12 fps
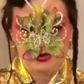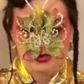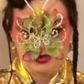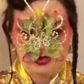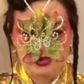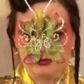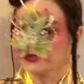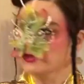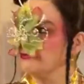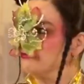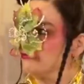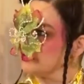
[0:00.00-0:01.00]
It wasn't
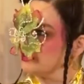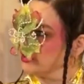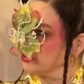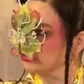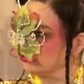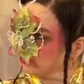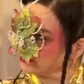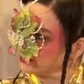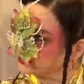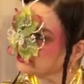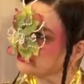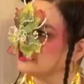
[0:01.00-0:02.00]
about dropping
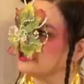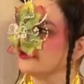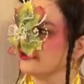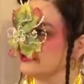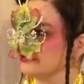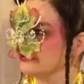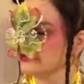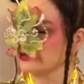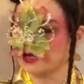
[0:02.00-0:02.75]
the egos. And